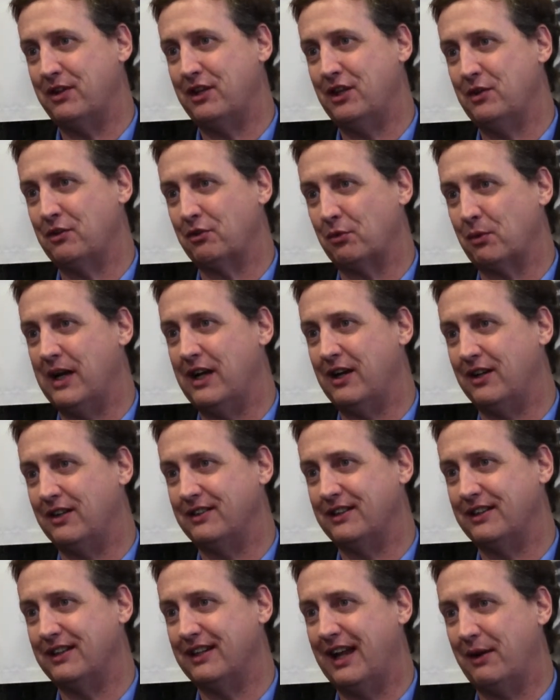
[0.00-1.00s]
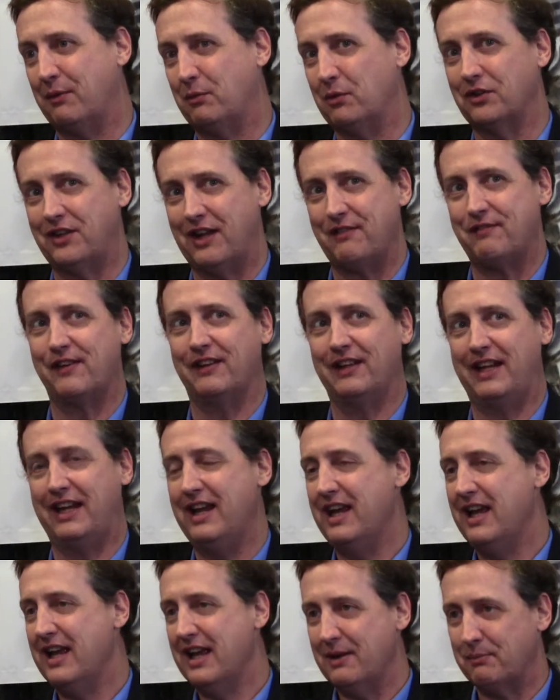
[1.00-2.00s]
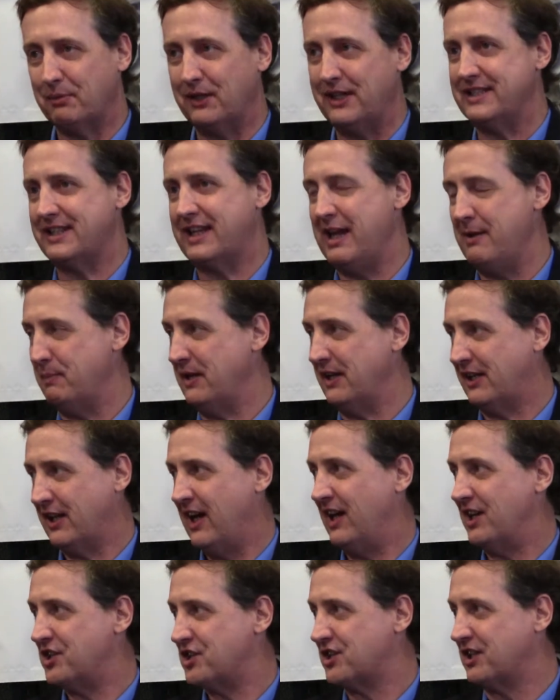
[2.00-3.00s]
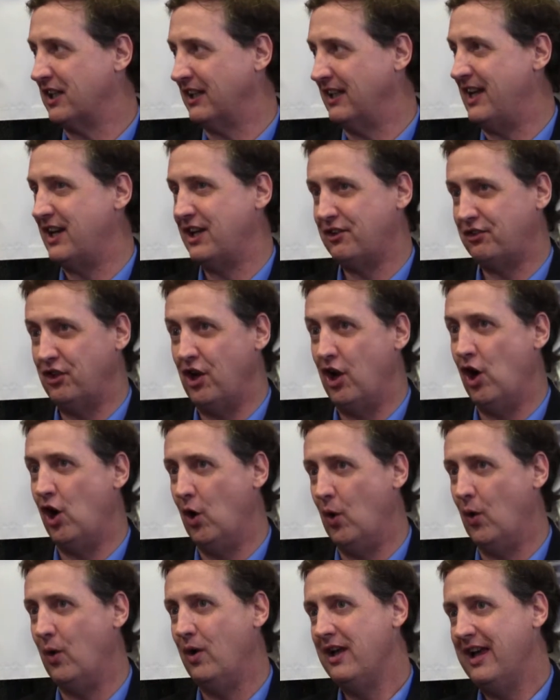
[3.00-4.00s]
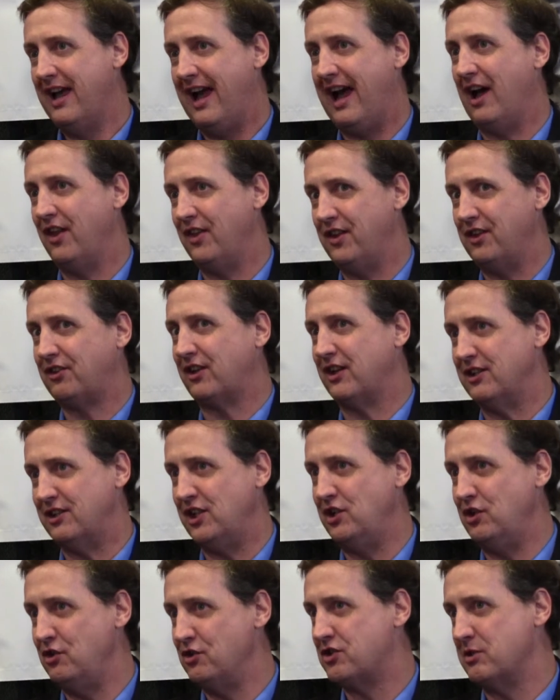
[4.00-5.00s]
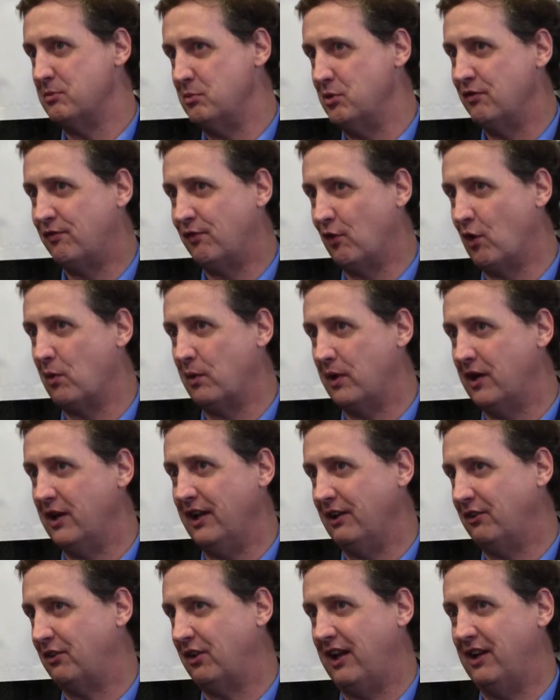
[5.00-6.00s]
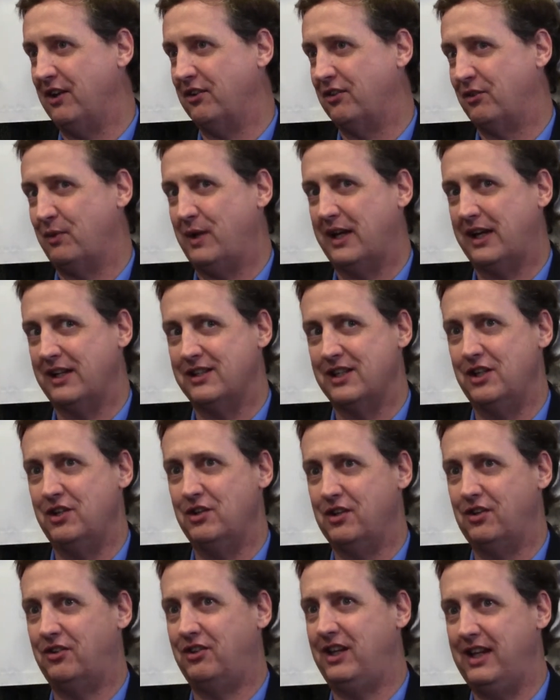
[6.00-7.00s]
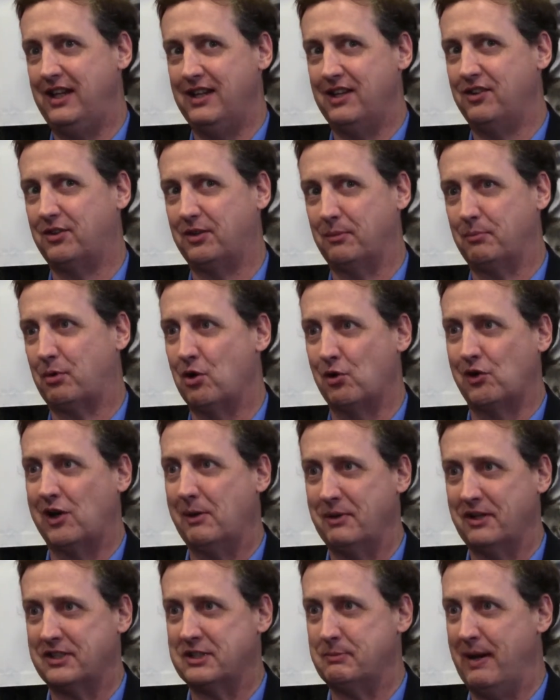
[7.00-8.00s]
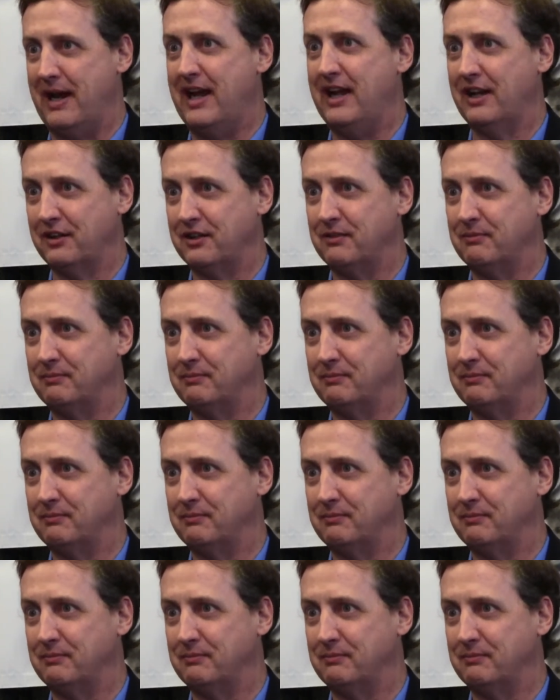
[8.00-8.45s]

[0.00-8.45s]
you as well. Thanks for your time, Jamie. And we'll definitely, please keep in touch to let us know how this continues to move forward as, as we continue to see this uh, program expand.